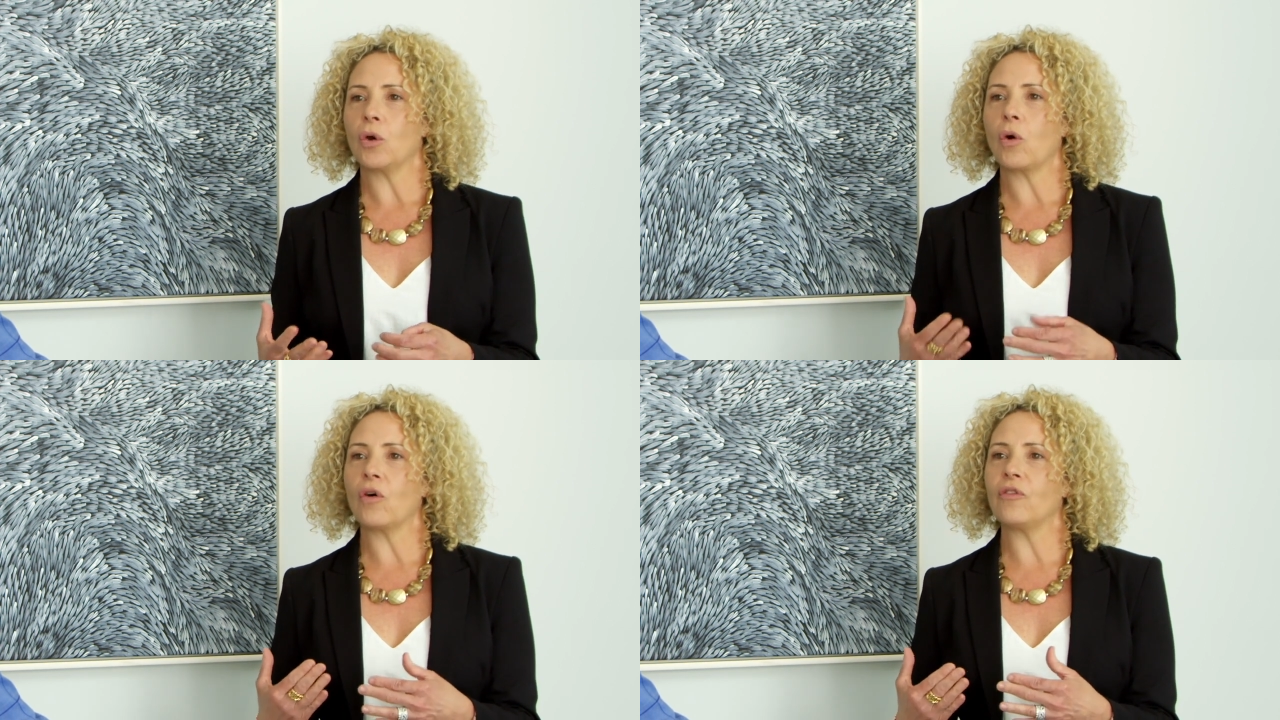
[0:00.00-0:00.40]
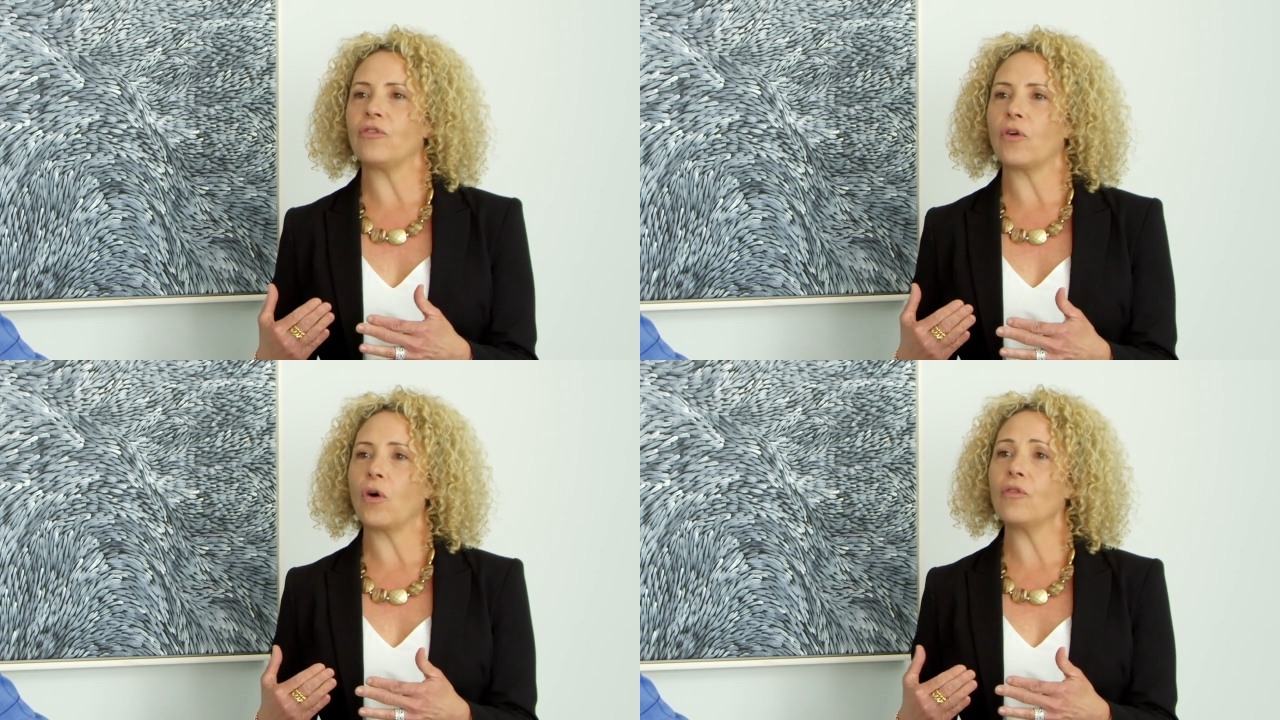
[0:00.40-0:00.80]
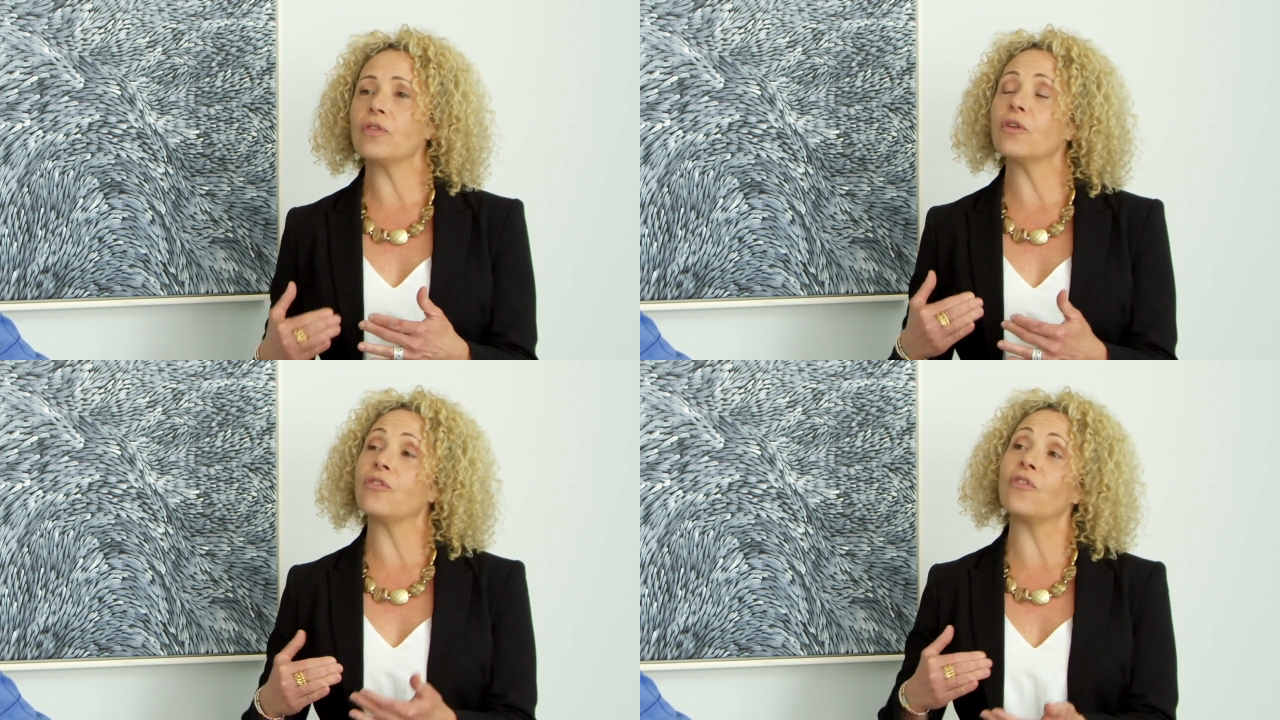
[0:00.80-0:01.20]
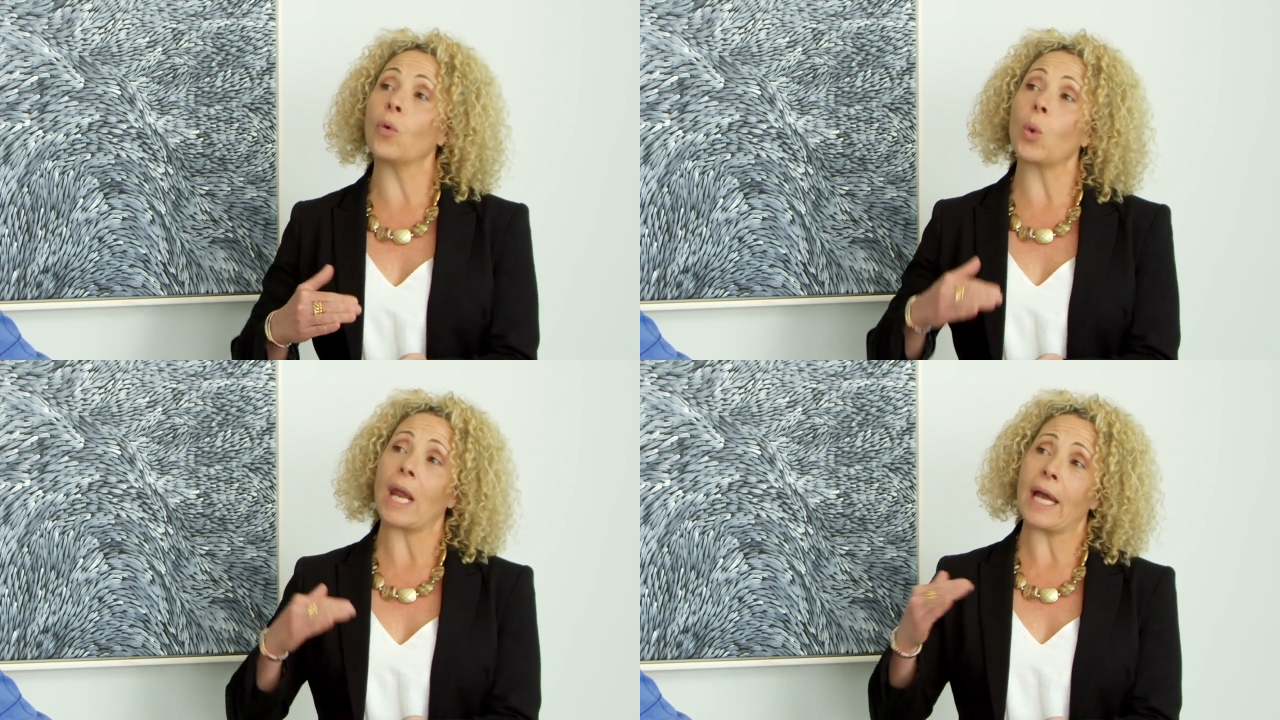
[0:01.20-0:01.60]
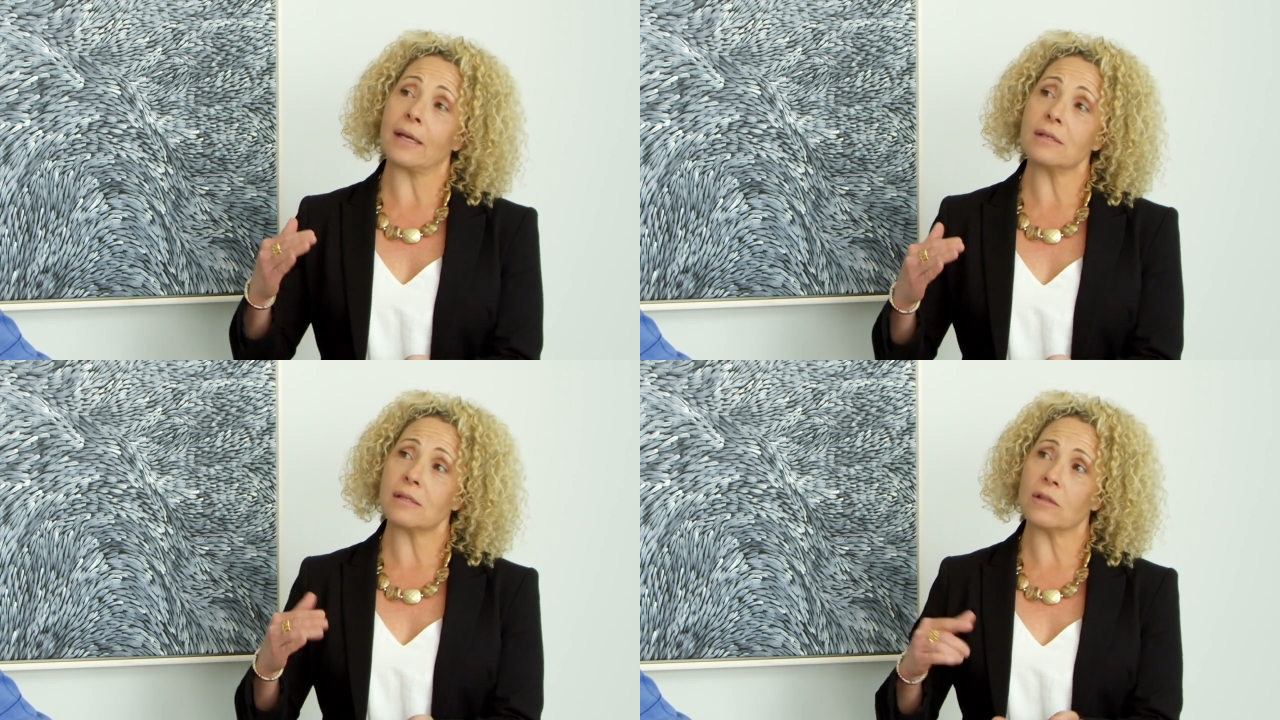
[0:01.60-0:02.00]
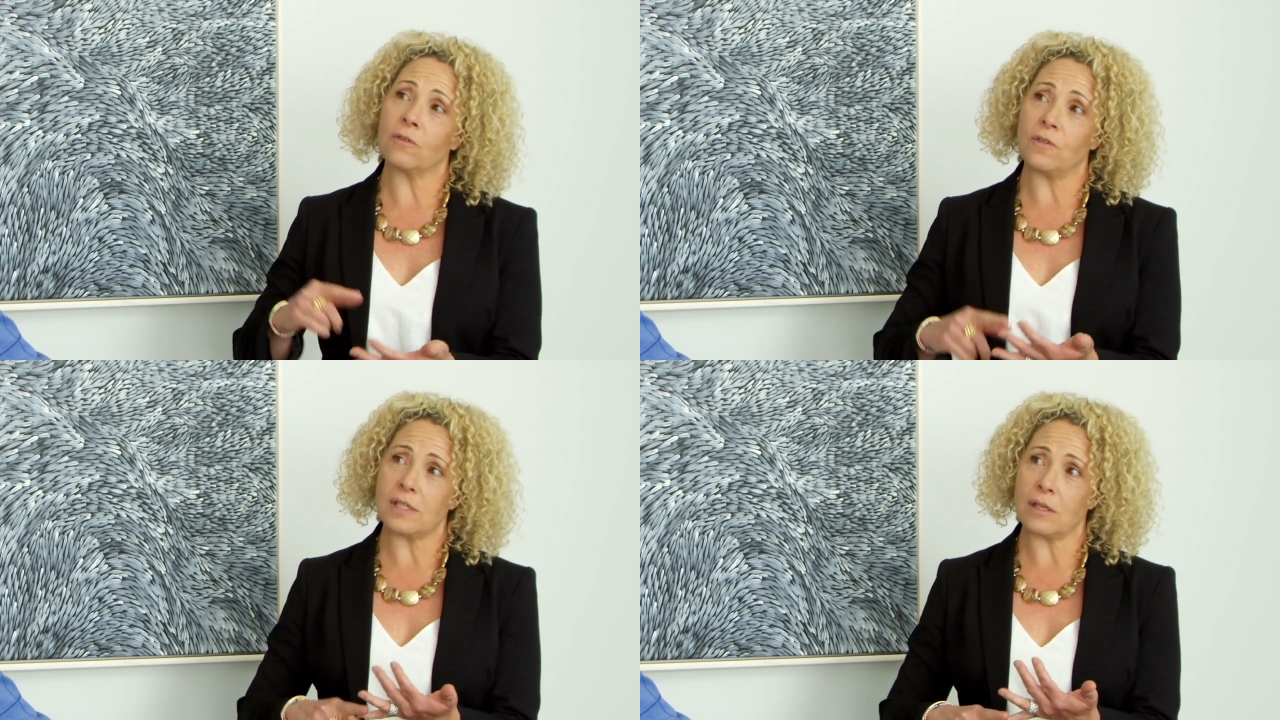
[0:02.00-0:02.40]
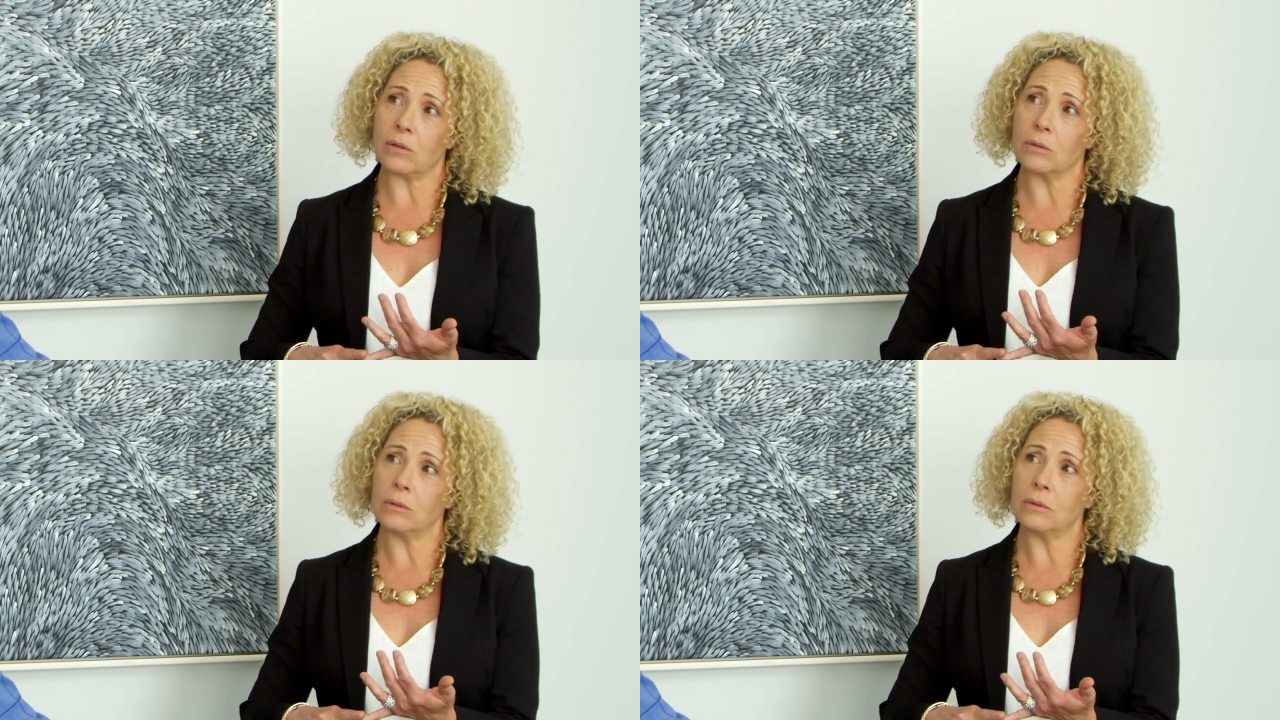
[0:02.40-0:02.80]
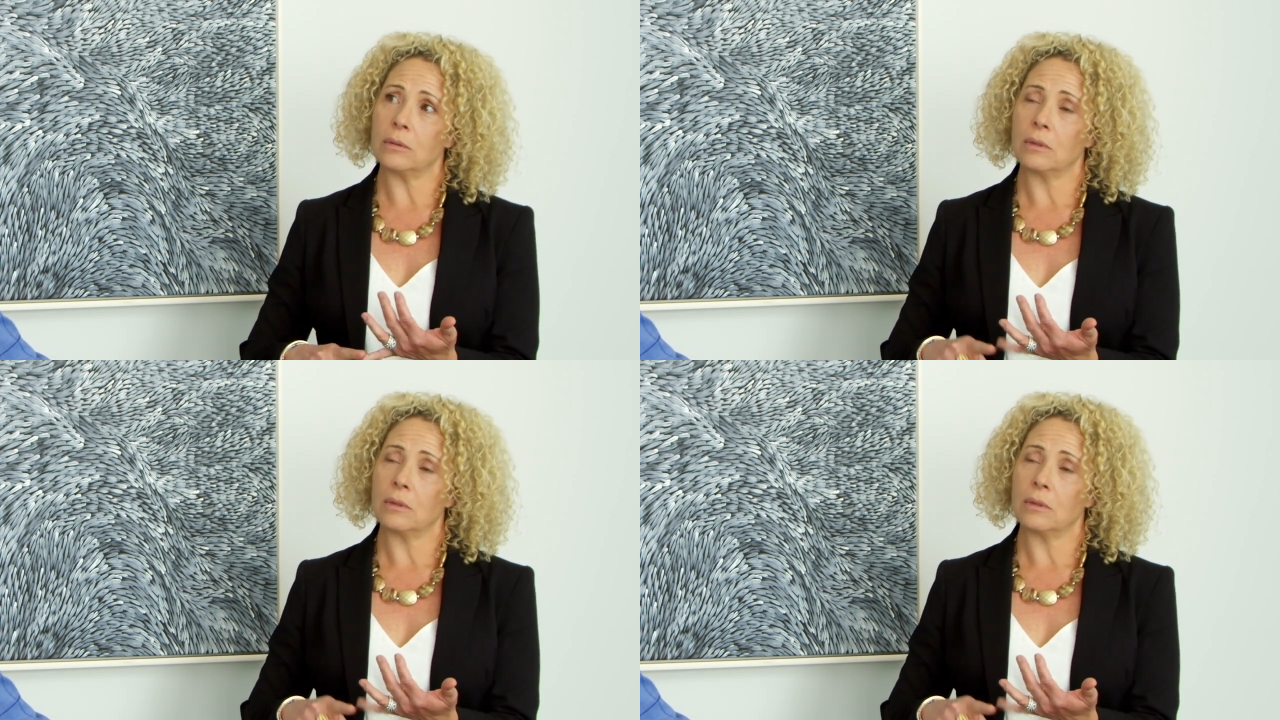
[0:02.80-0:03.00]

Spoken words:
of the 4 layers, the physical,